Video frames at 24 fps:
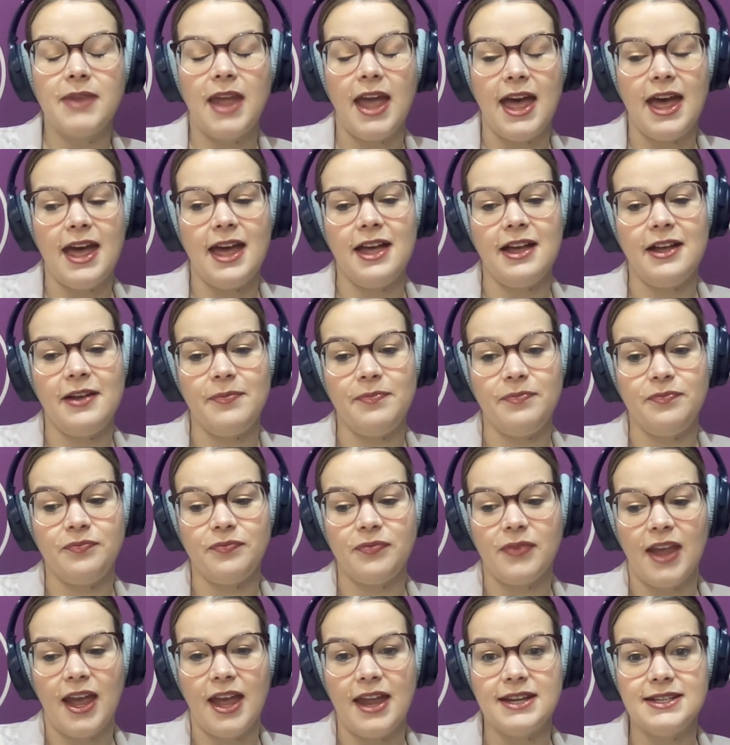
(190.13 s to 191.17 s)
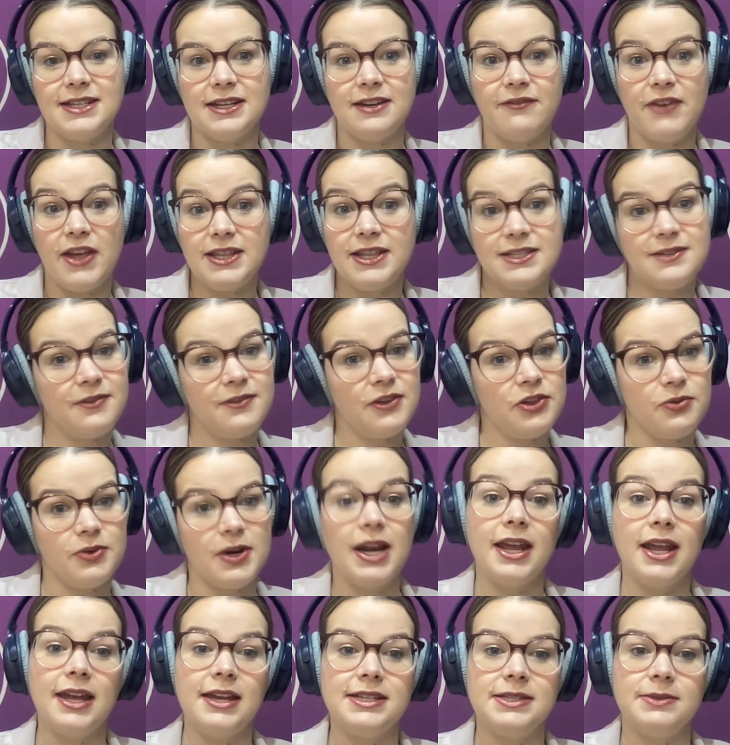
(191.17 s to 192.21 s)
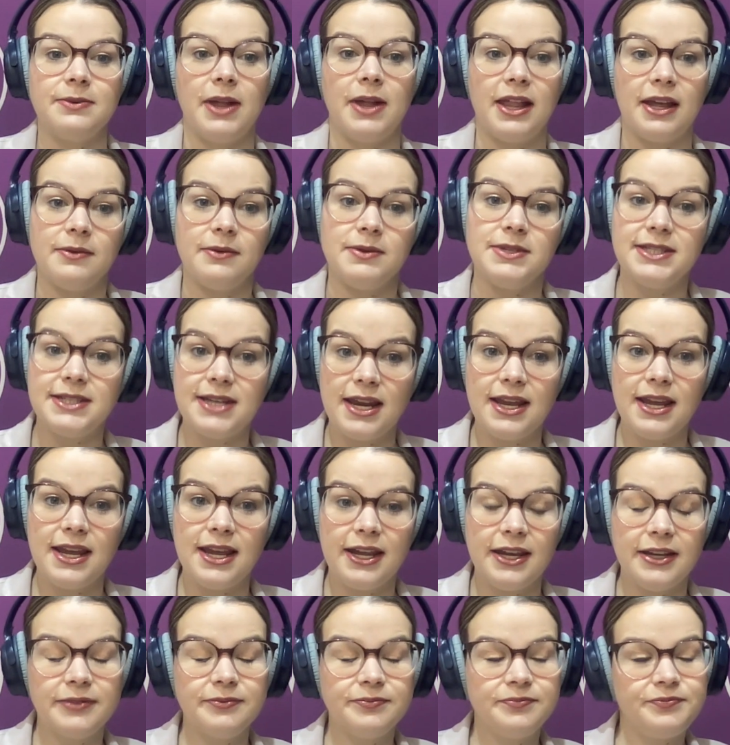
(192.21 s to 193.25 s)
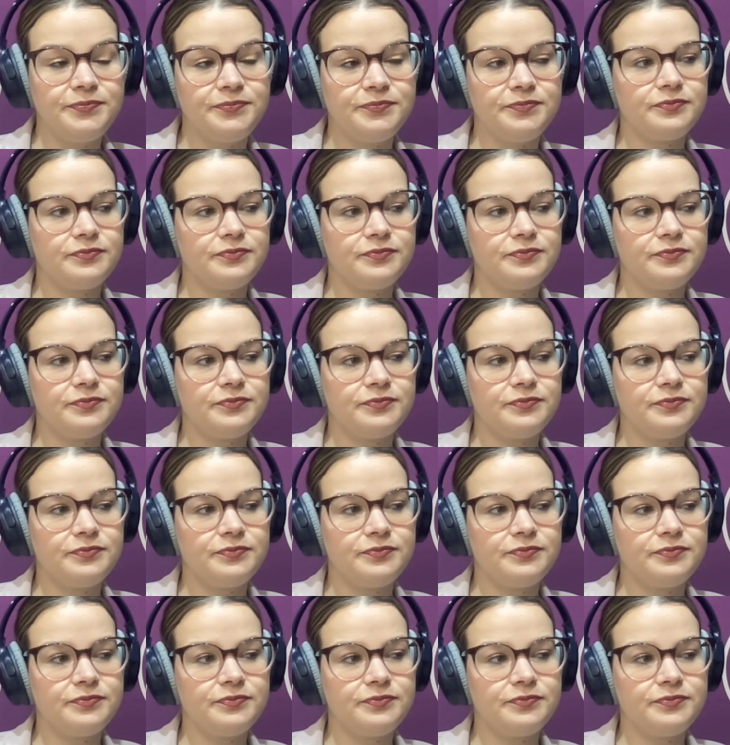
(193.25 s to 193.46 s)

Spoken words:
and did events for 3 years while I was studying.